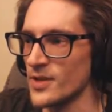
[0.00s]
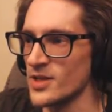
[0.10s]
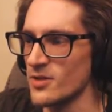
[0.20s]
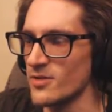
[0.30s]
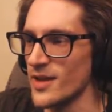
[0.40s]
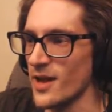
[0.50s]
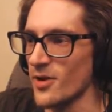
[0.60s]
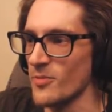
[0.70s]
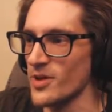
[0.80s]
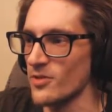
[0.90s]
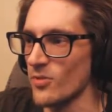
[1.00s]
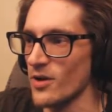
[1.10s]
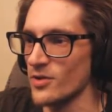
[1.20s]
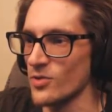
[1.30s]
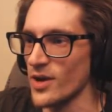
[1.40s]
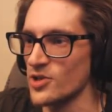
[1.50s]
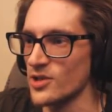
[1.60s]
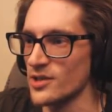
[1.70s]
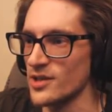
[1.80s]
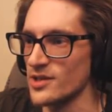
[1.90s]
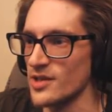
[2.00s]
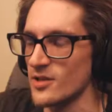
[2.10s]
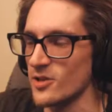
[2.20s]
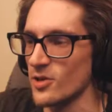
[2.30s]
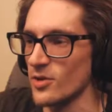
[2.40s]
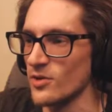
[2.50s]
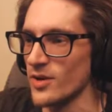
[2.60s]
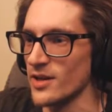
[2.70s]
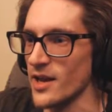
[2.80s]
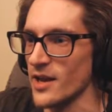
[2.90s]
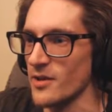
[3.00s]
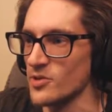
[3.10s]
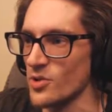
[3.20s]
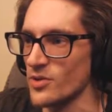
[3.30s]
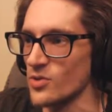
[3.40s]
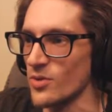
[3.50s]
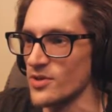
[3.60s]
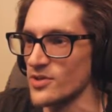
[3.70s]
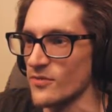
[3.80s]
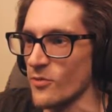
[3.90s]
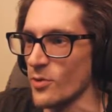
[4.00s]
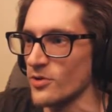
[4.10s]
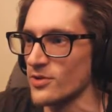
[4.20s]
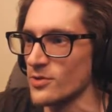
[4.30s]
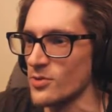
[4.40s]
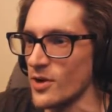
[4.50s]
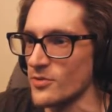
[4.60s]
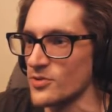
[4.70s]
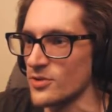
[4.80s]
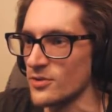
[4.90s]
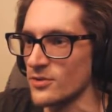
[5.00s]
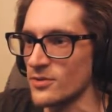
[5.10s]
It's either that or I went in the wrong direction, didn't see the 3rd green light, and I was going towards the 4th. Who knows?